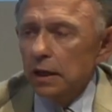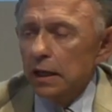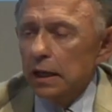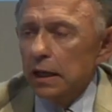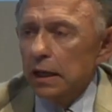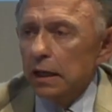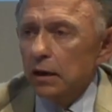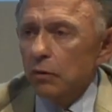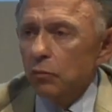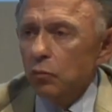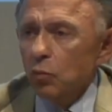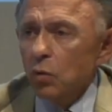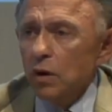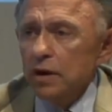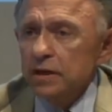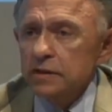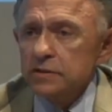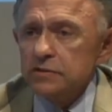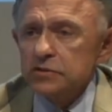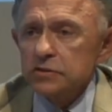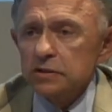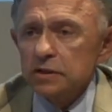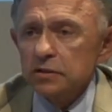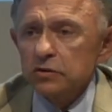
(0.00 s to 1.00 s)
Uh, one
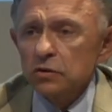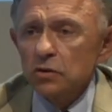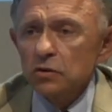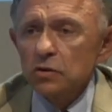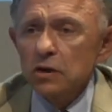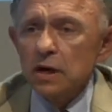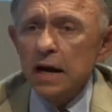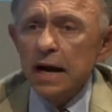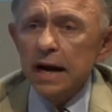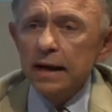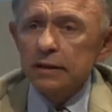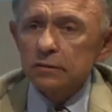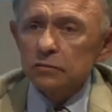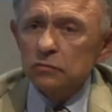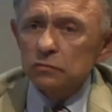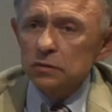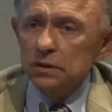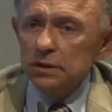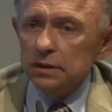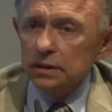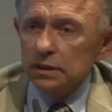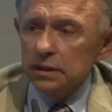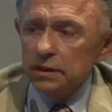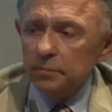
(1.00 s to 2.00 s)
is that they're not
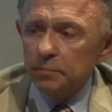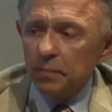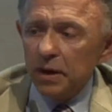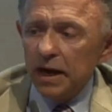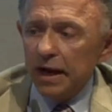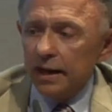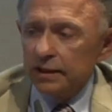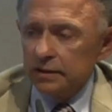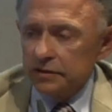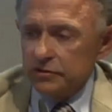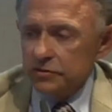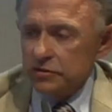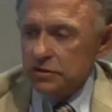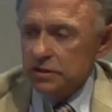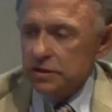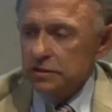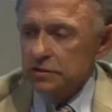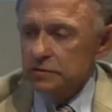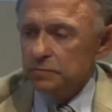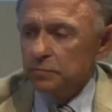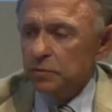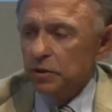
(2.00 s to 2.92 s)
really policies,